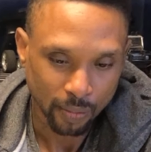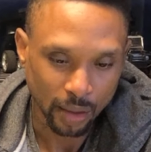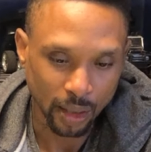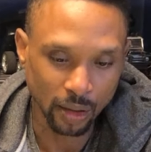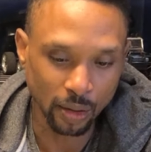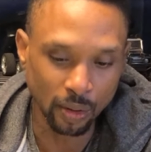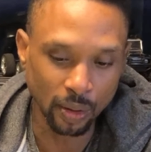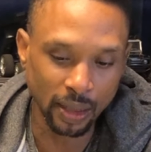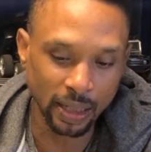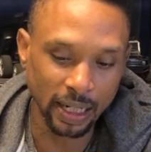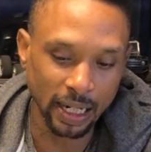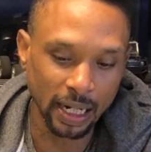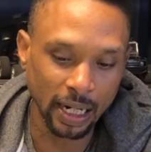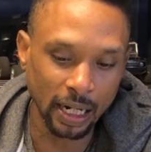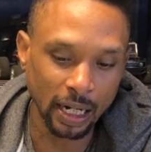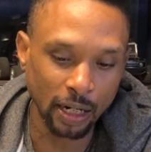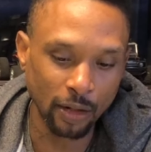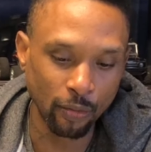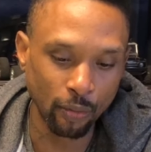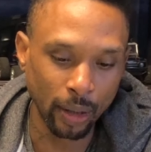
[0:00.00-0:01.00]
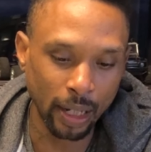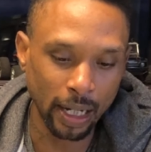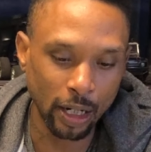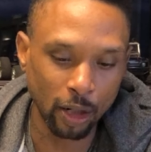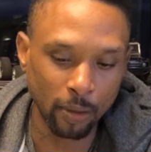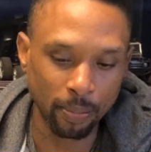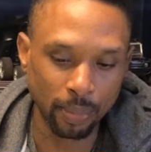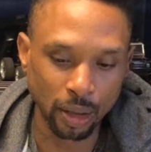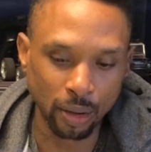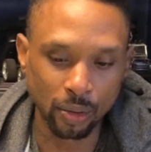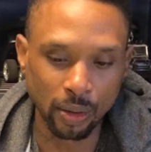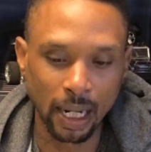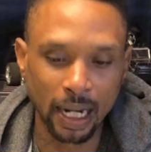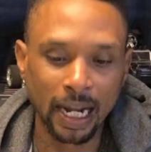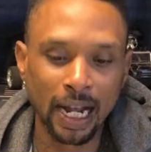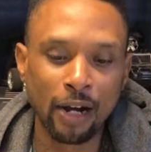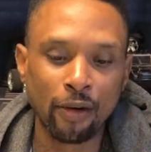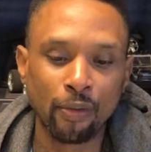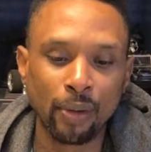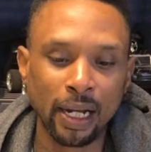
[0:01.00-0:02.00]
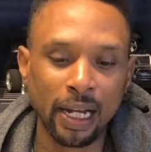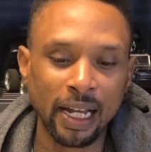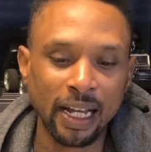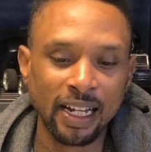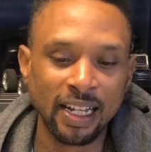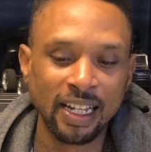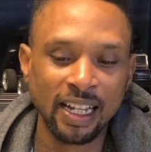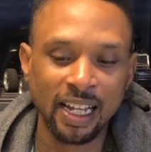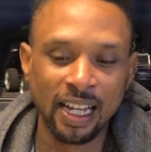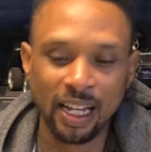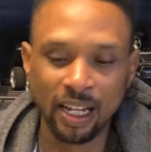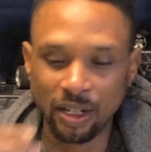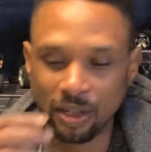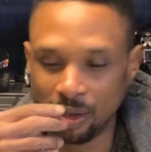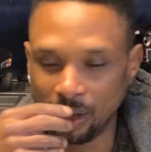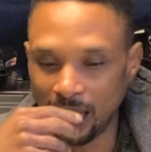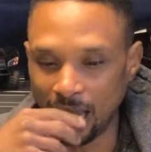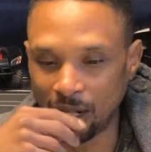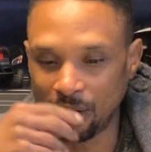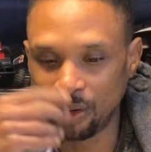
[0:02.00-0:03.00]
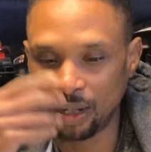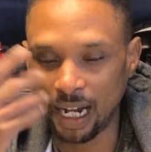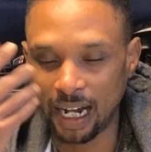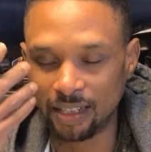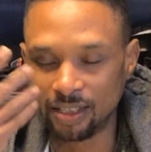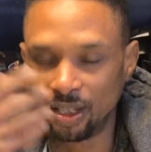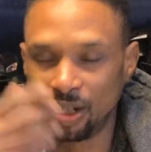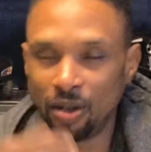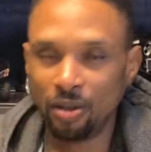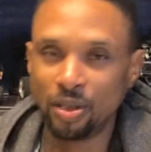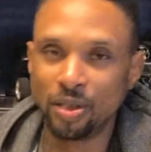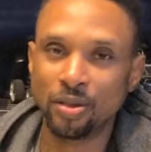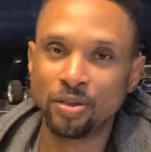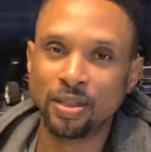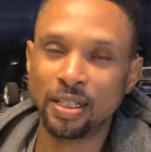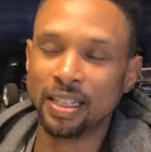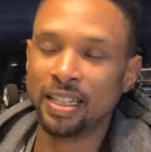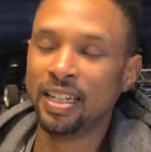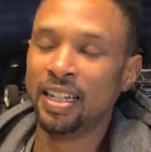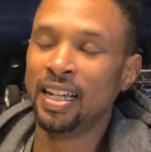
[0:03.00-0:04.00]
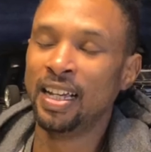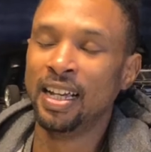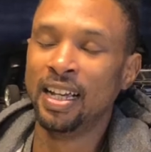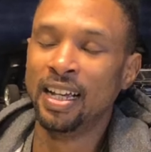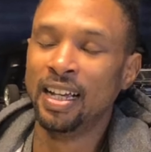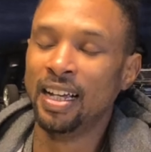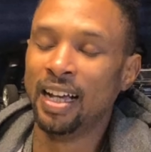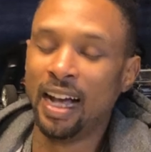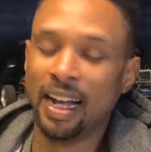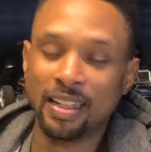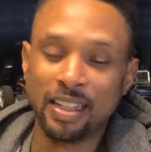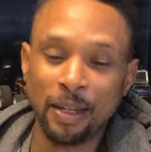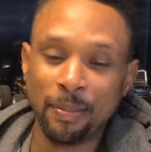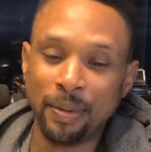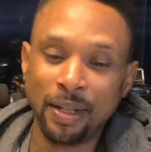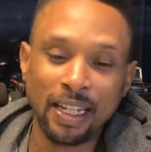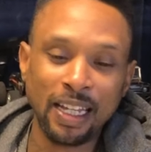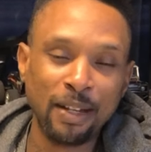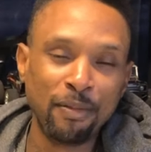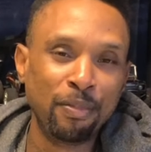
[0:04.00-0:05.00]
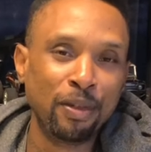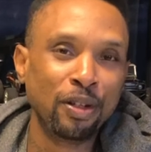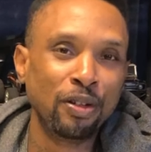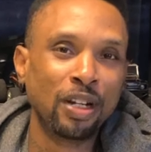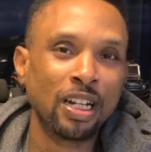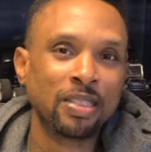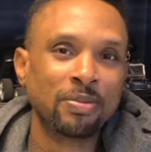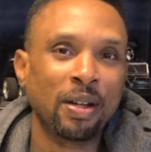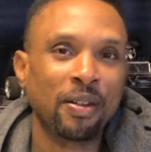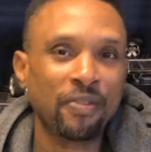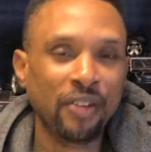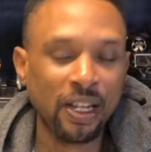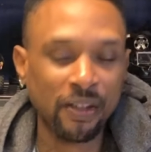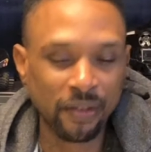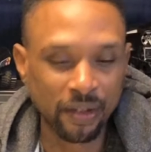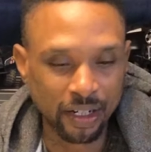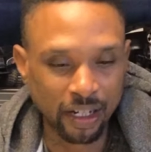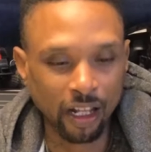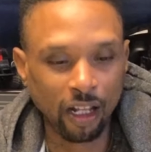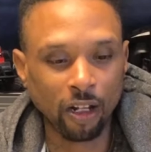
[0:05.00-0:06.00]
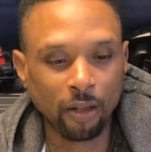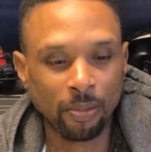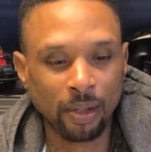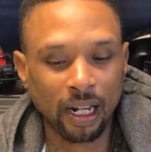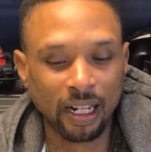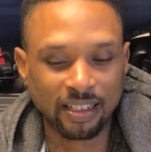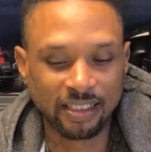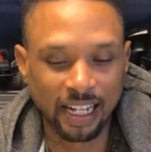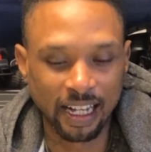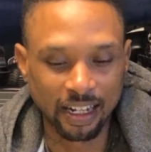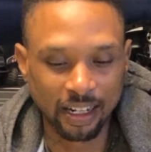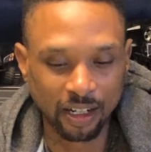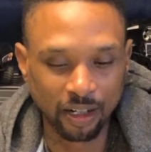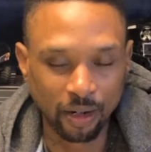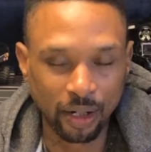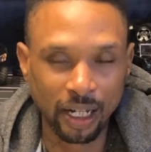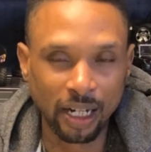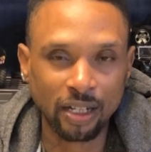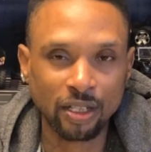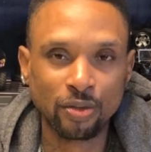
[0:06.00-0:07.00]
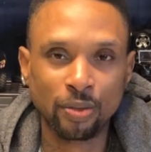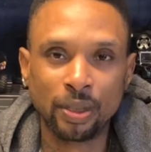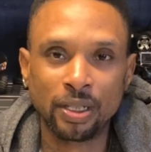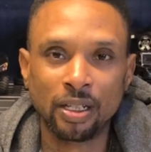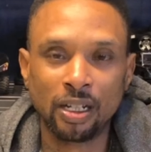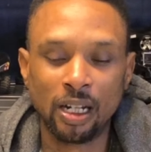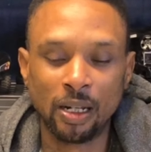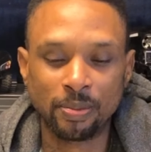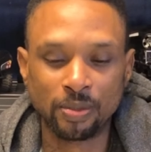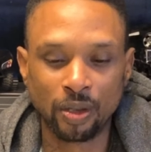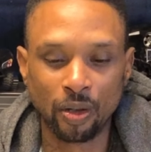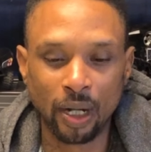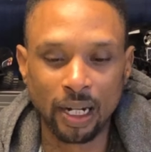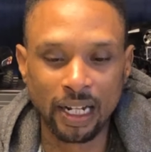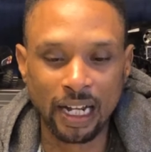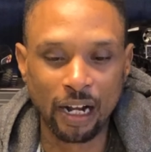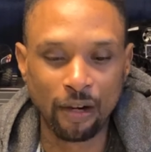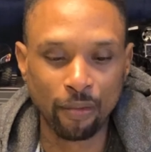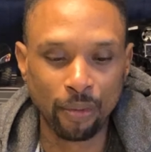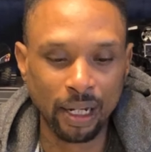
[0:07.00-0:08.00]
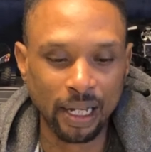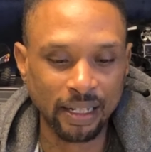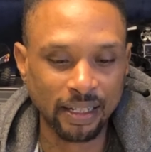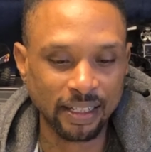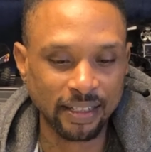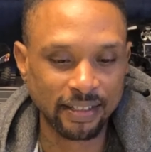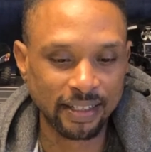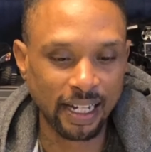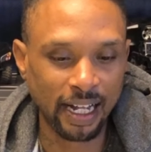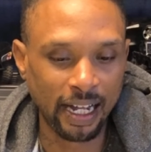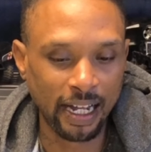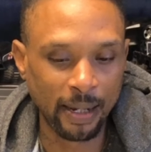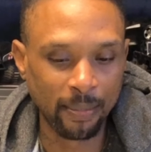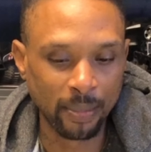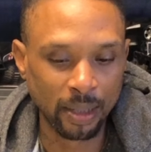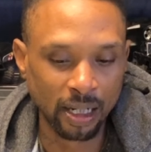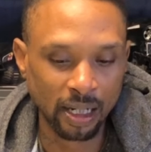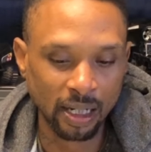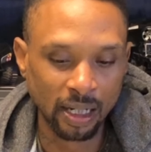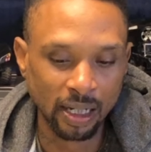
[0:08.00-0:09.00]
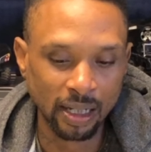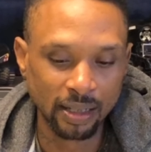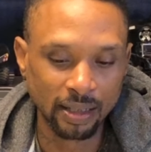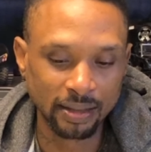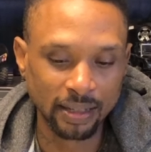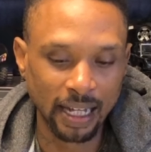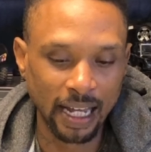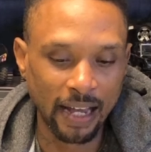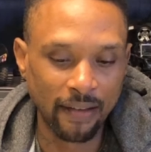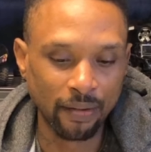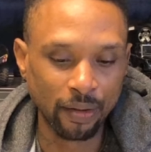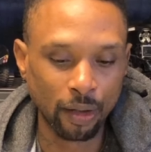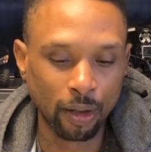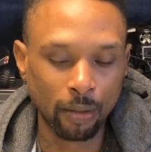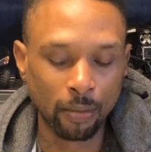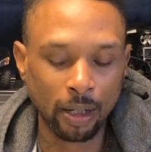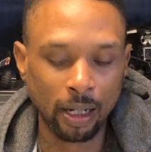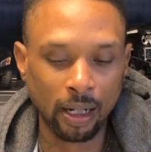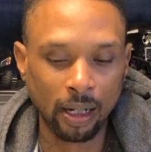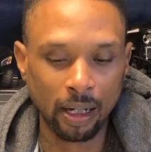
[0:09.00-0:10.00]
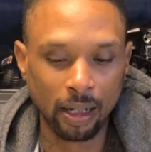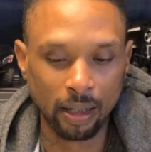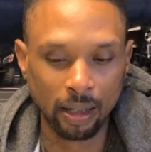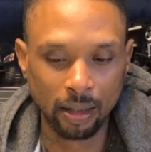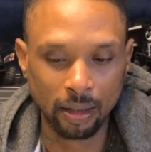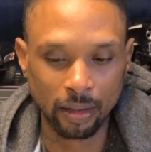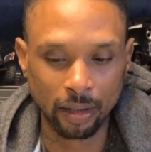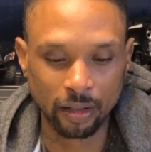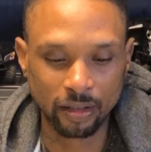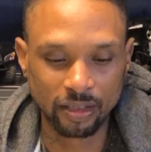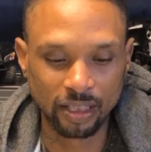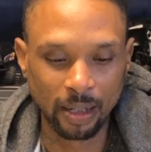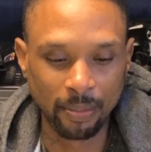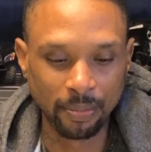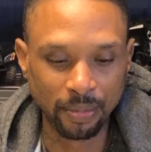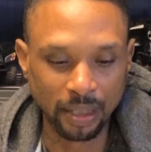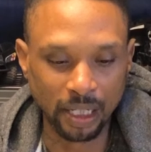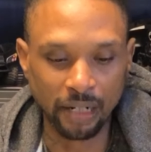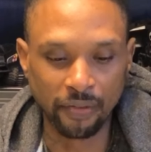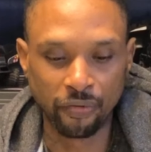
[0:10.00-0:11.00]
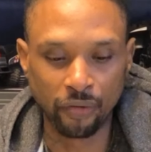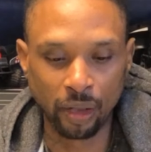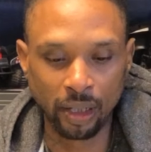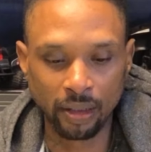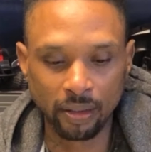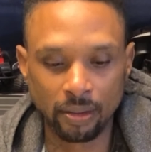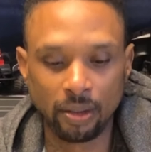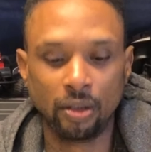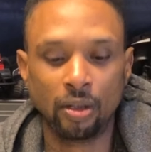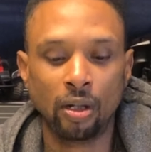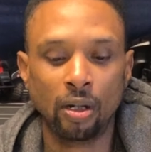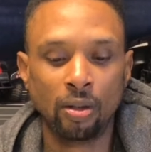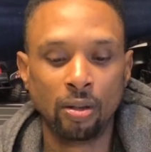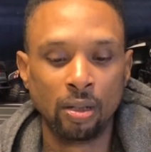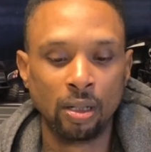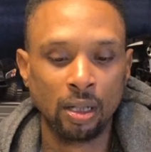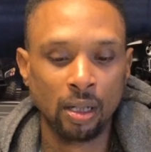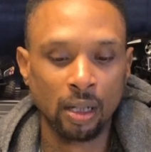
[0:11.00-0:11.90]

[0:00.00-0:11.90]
You can get it in red or blue. I got red. You know, you guys know usually I typically get blue. That's my favorite color, but I decided to go ahead and switch it up. So I got red this time just to have a little, uh, little something different, you know?